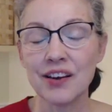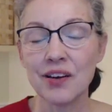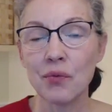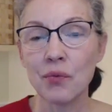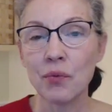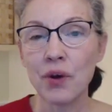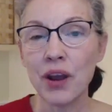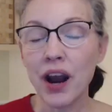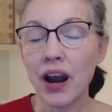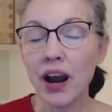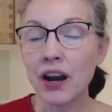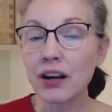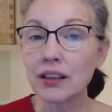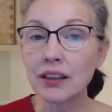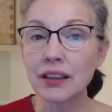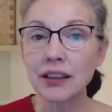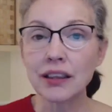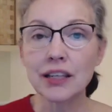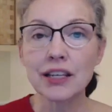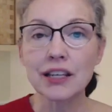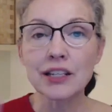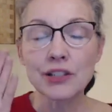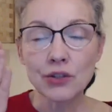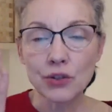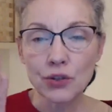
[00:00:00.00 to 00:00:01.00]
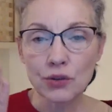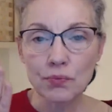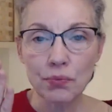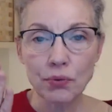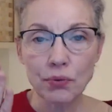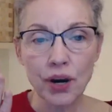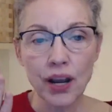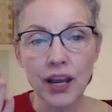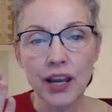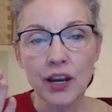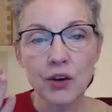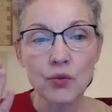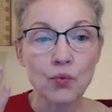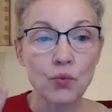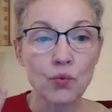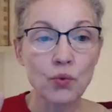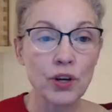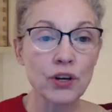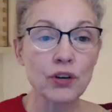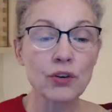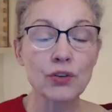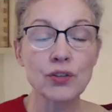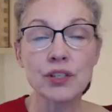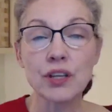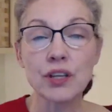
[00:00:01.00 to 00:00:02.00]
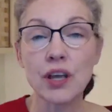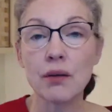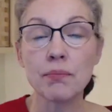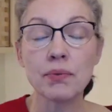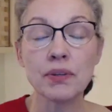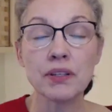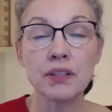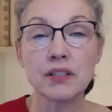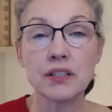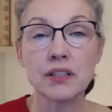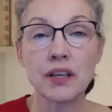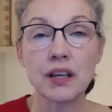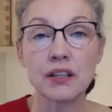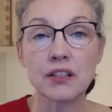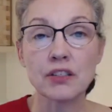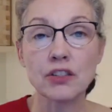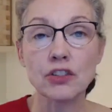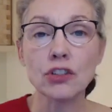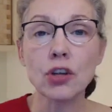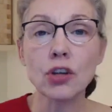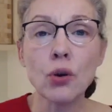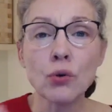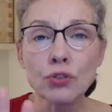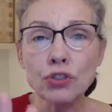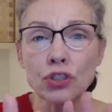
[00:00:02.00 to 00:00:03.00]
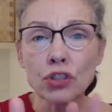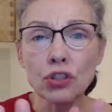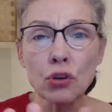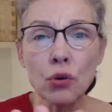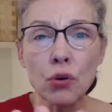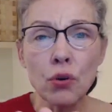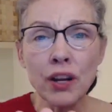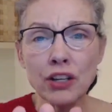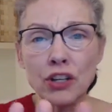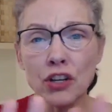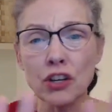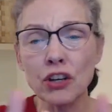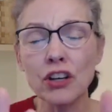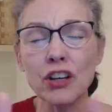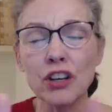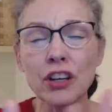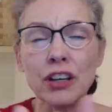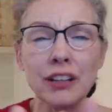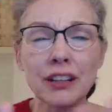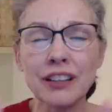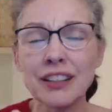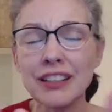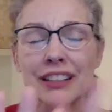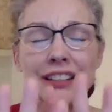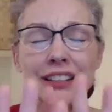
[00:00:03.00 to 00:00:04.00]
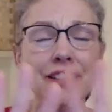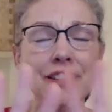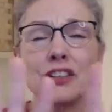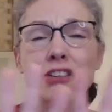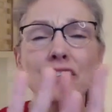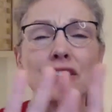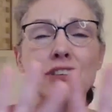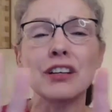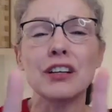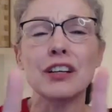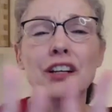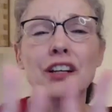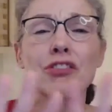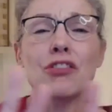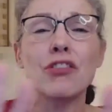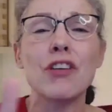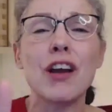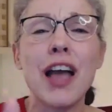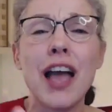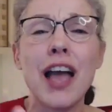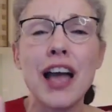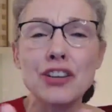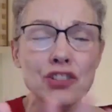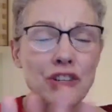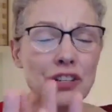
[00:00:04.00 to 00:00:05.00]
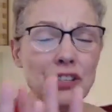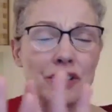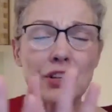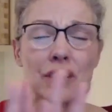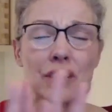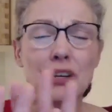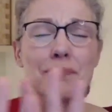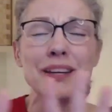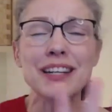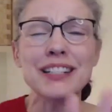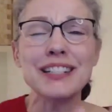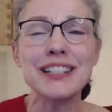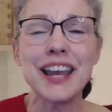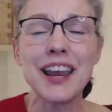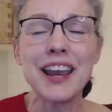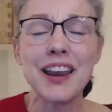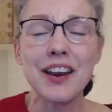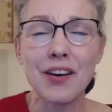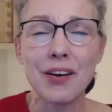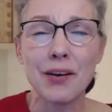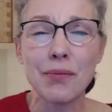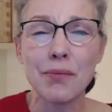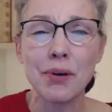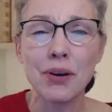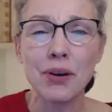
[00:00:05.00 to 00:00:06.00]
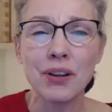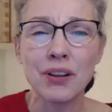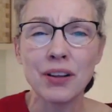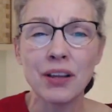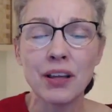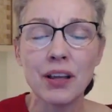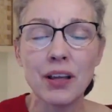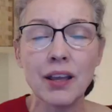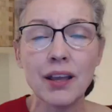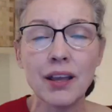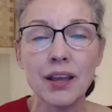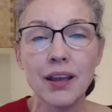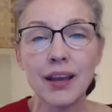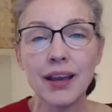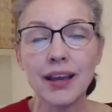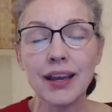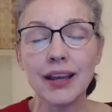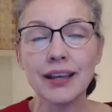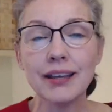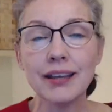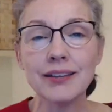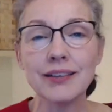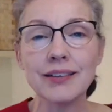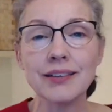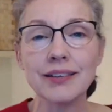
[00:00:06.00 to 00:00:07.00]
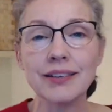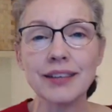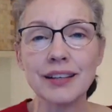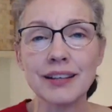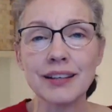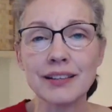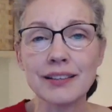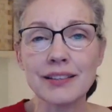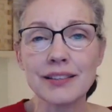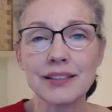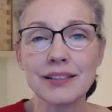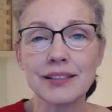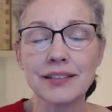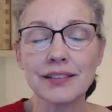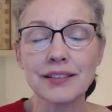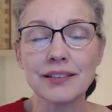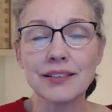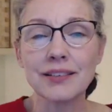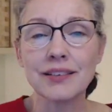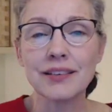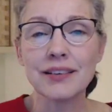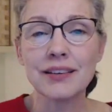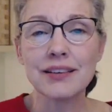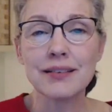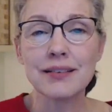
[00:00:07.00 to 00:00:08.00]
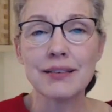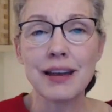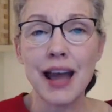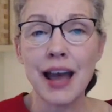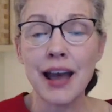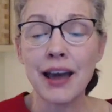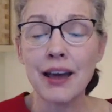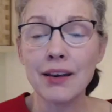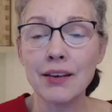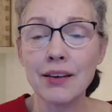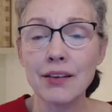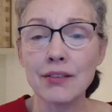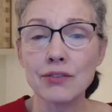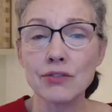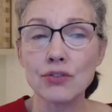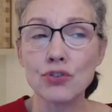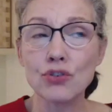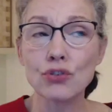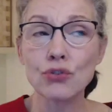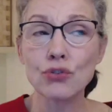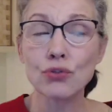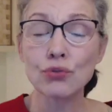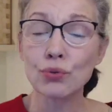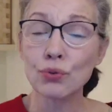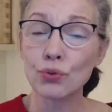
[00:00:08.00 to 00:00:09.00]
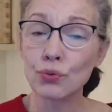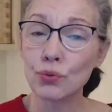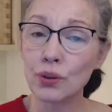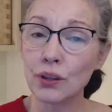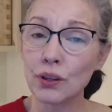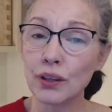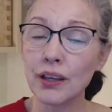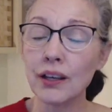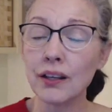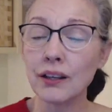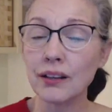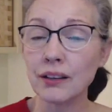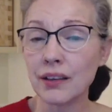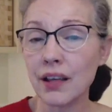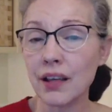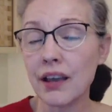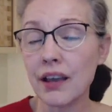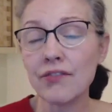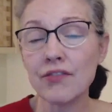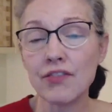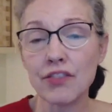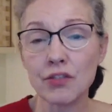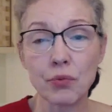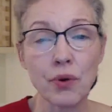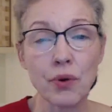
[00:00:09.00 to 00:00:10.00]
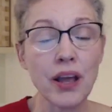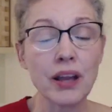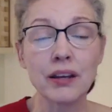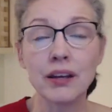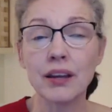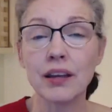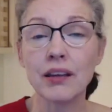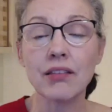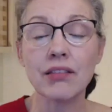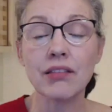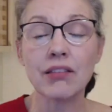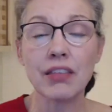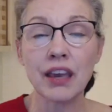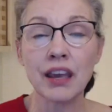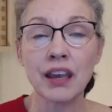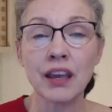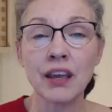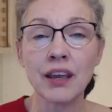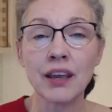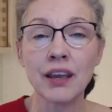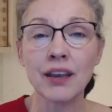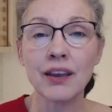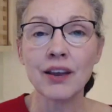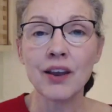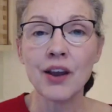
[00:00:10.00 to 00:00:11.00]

When our lizard brain rears up and says, "Don't do it. You're going to you're going to crash. It's going to be terrible." And it's not truly a life threatening thing,